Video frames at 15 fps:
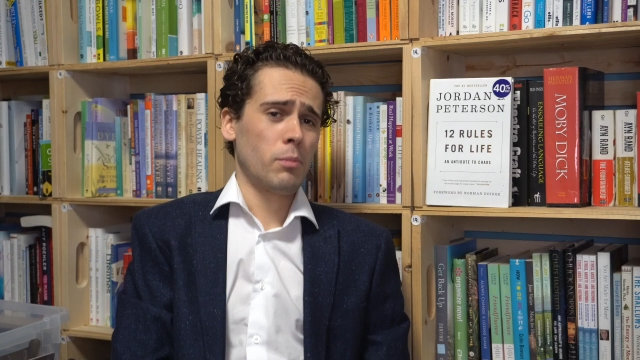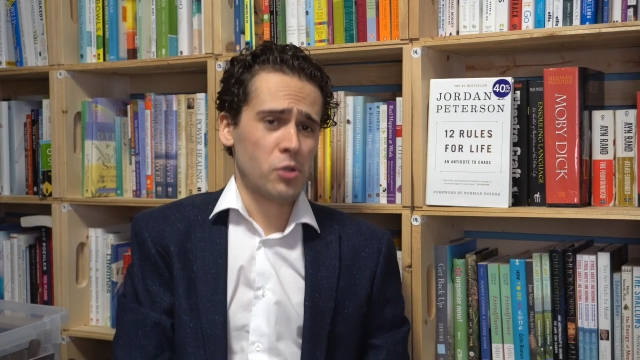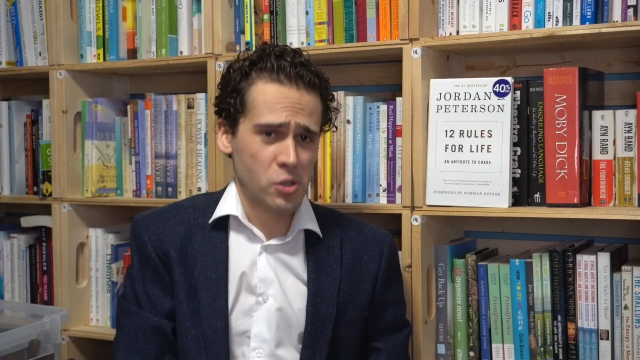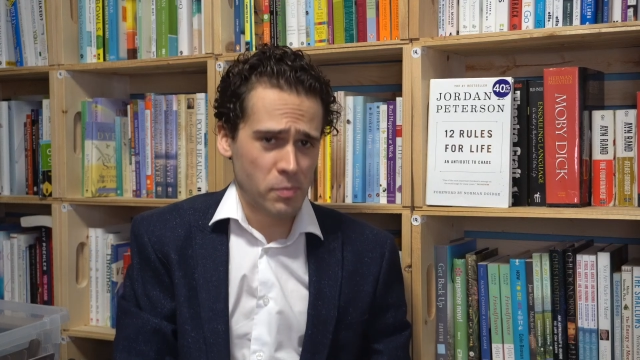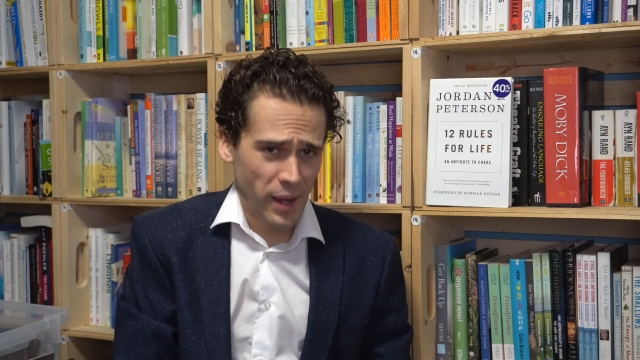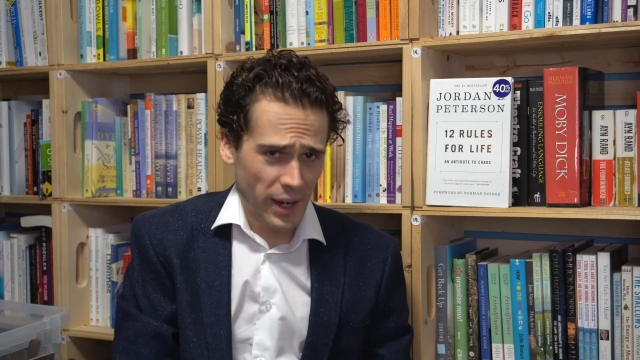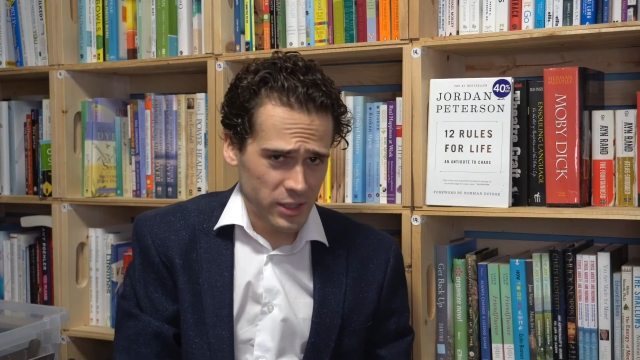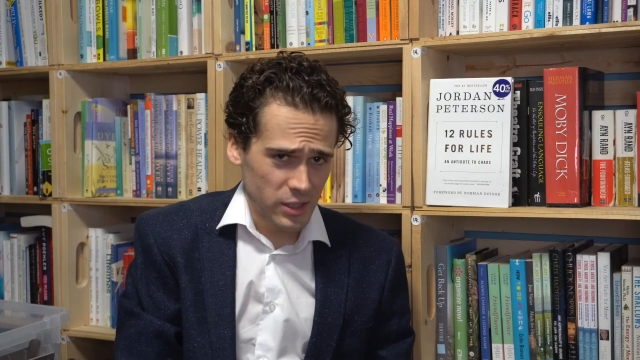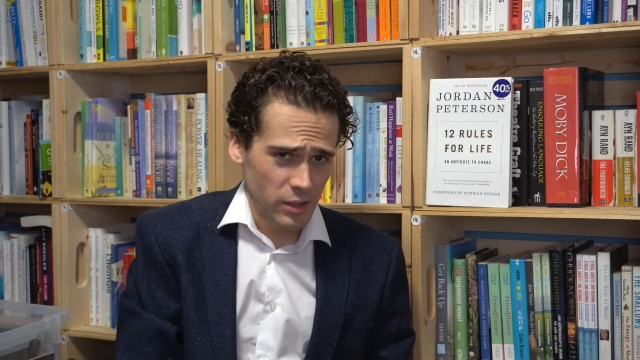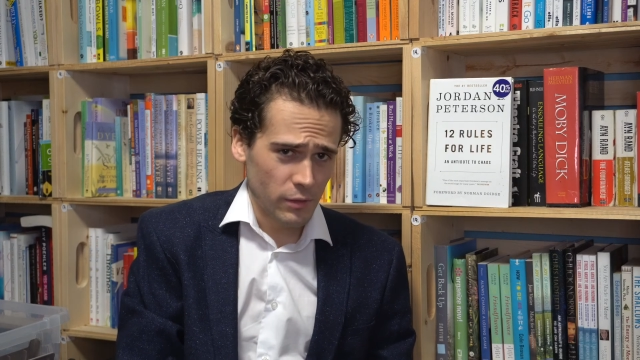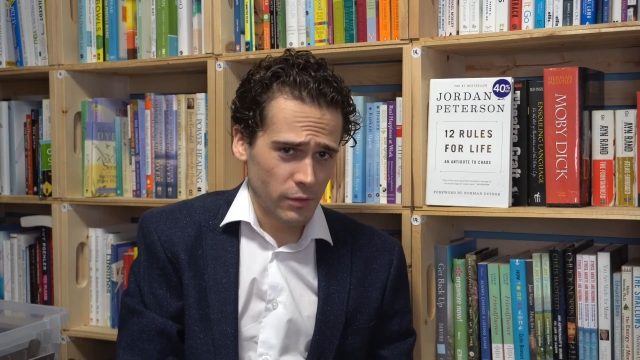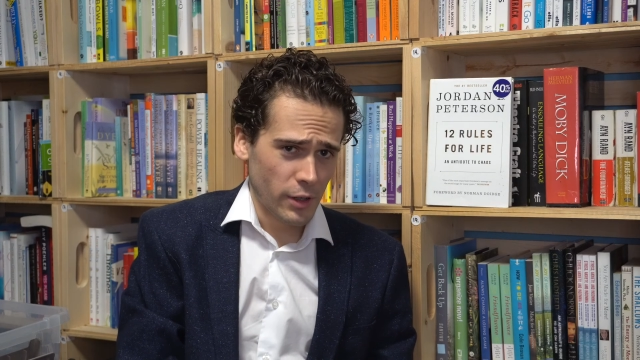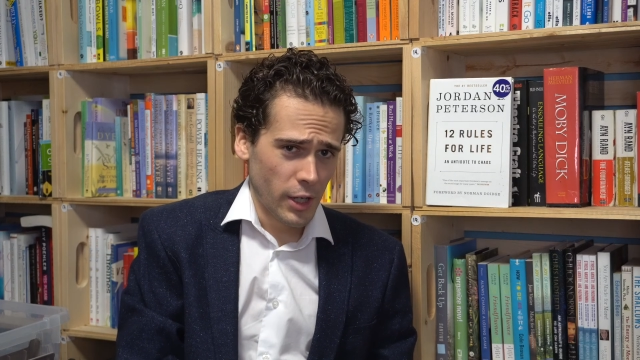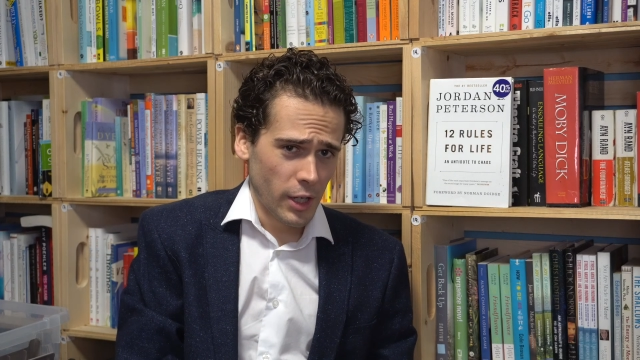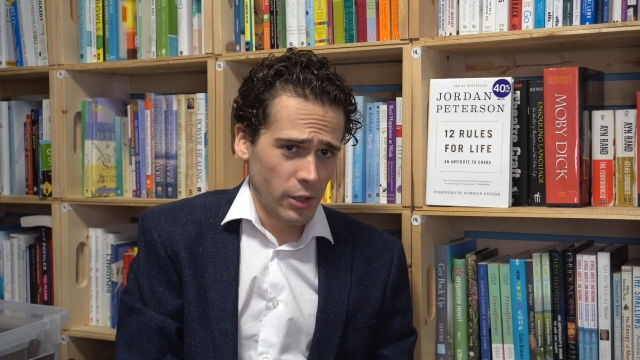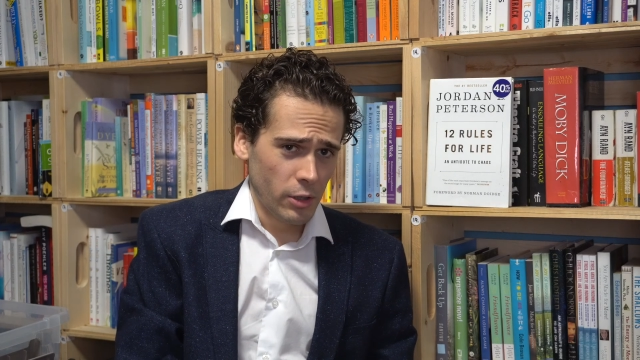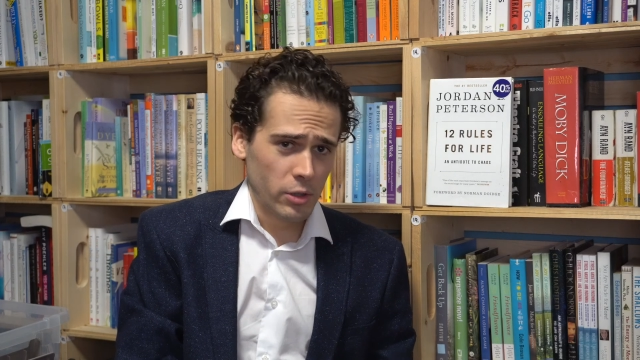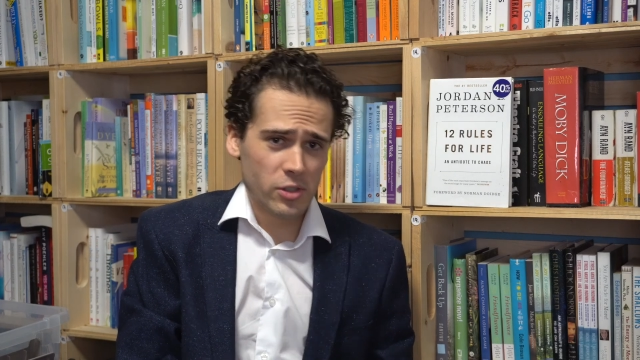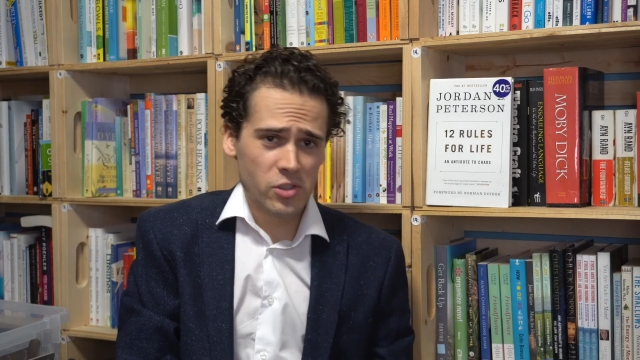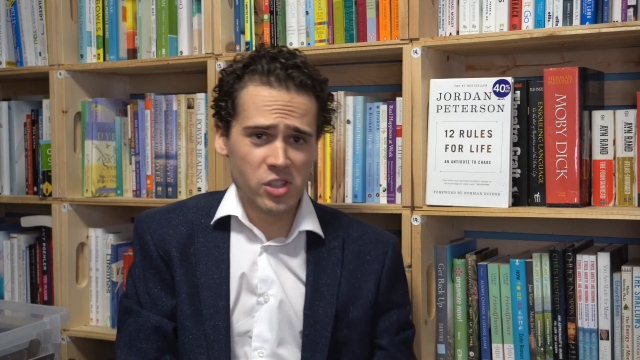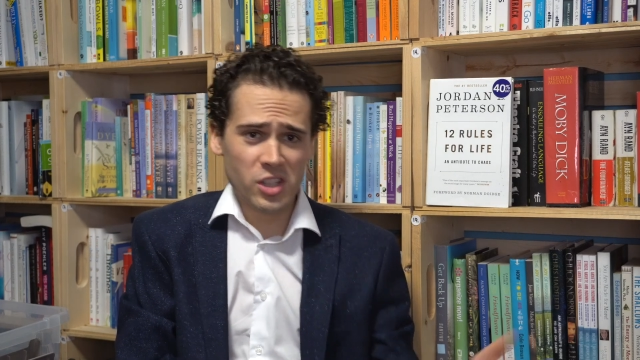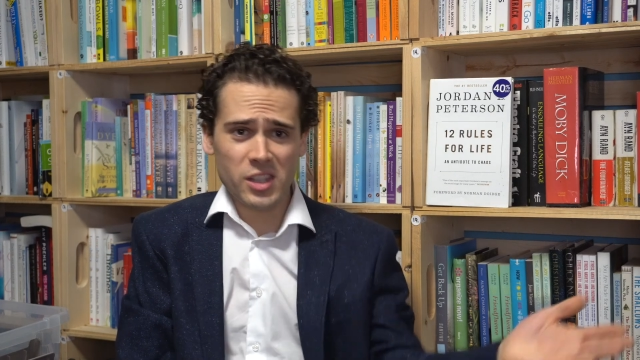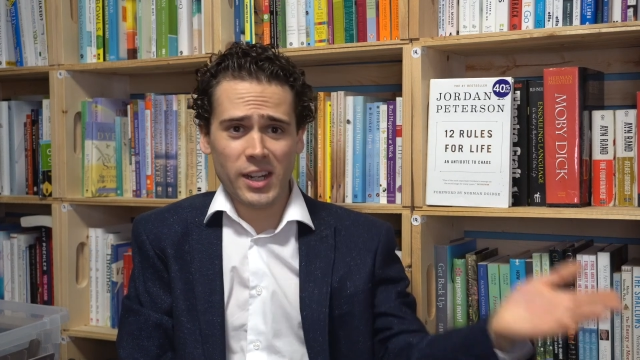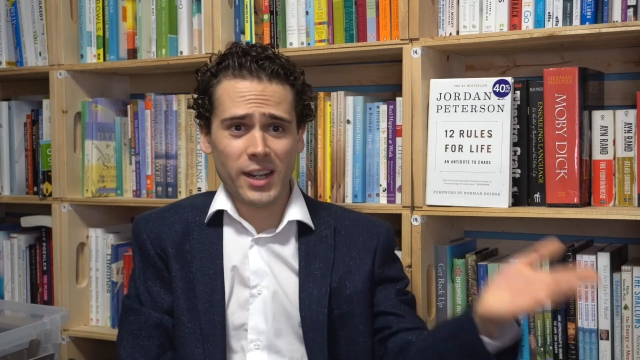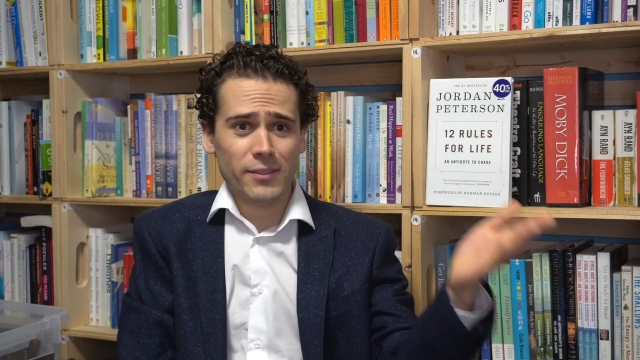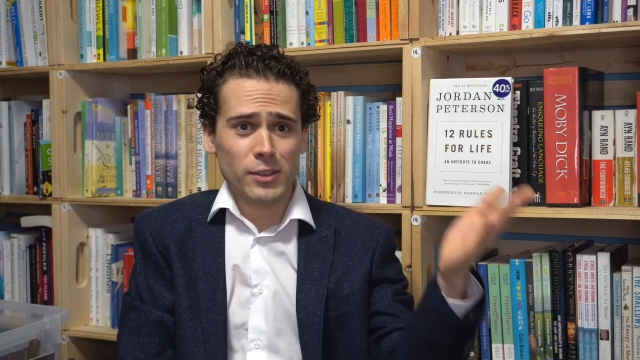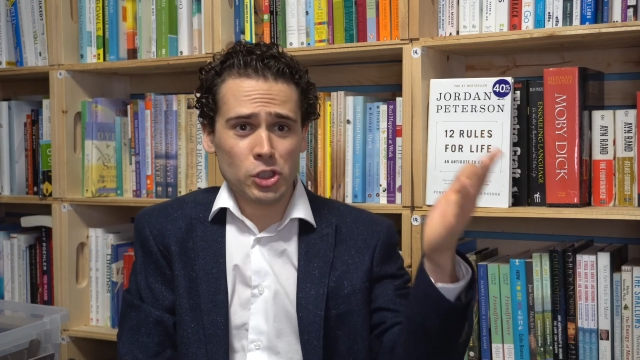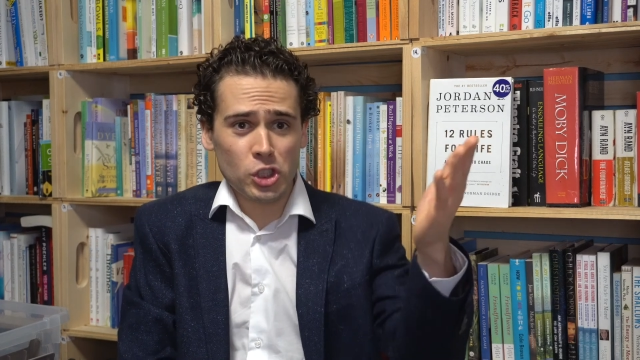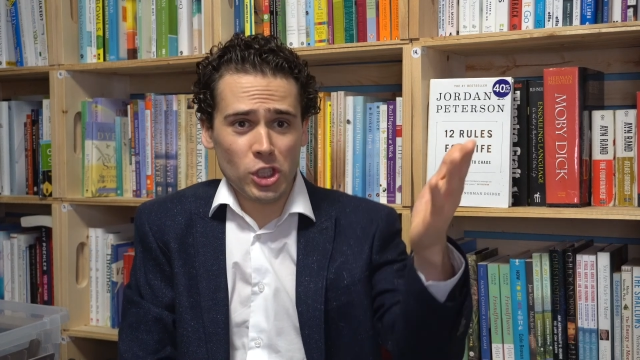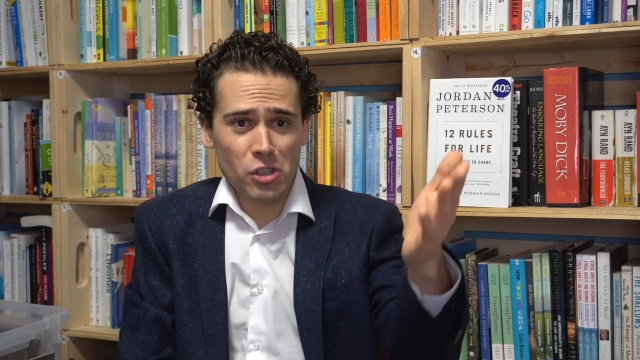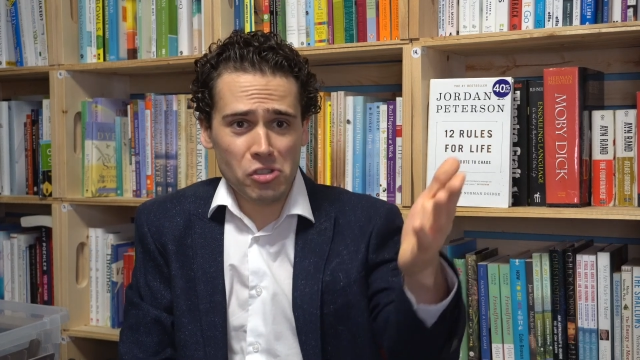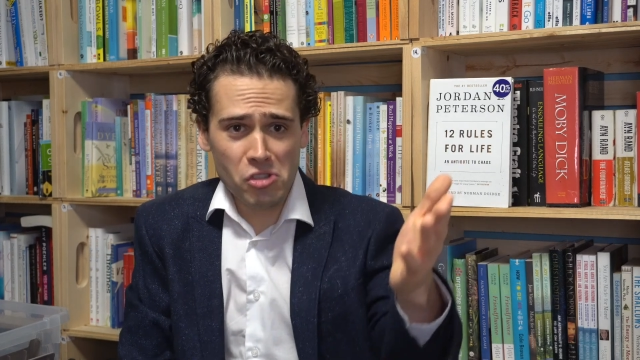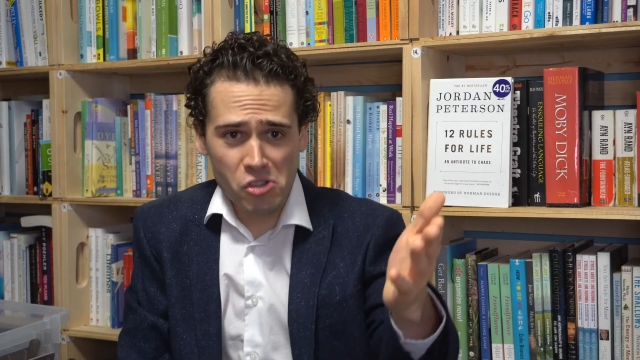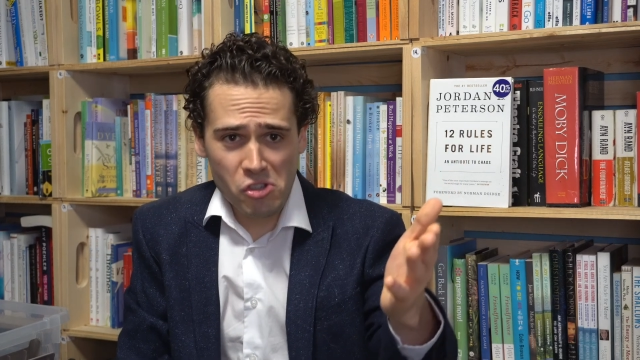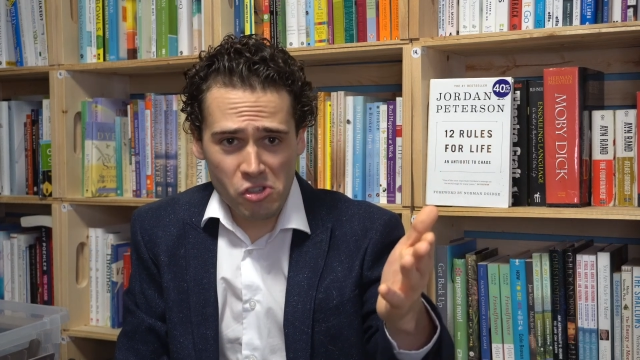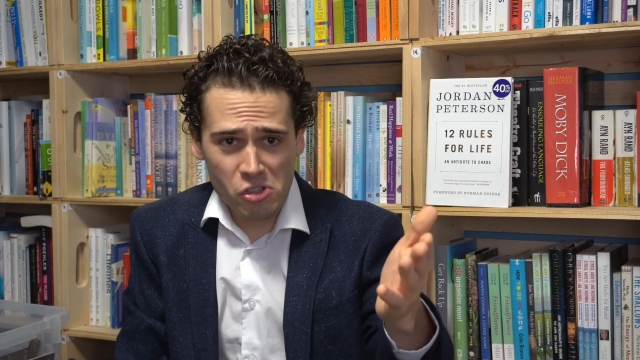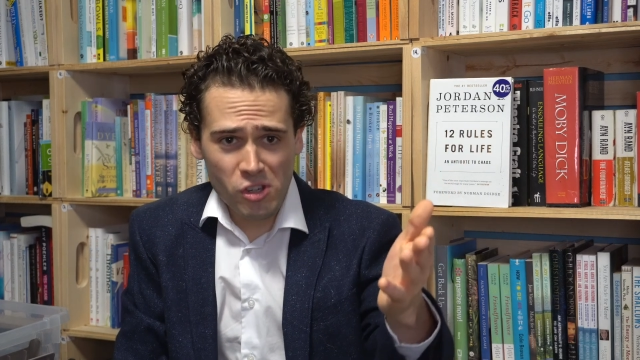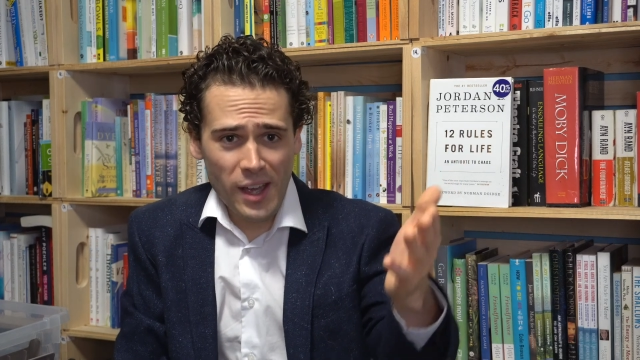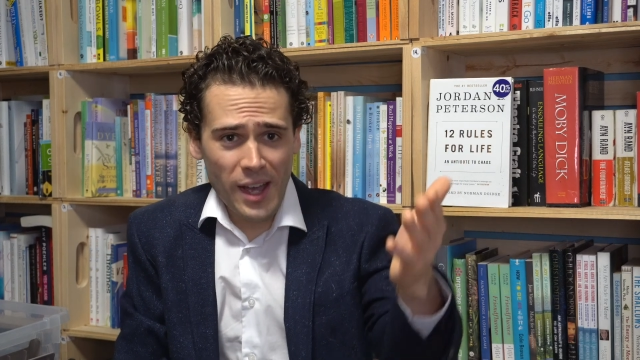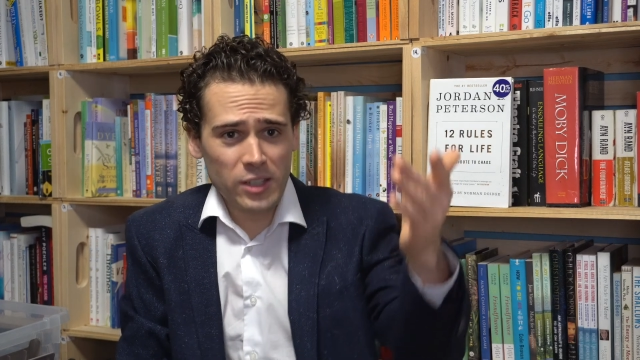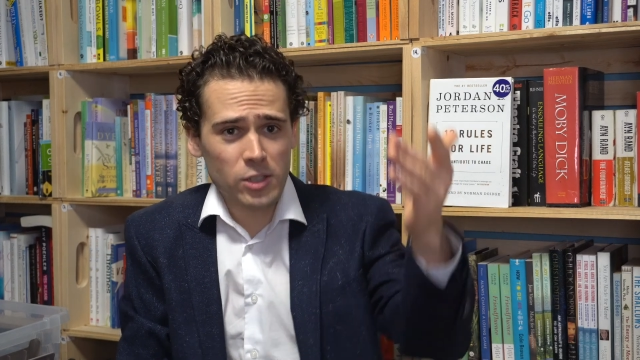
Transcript: perspective, you can see that even Jesus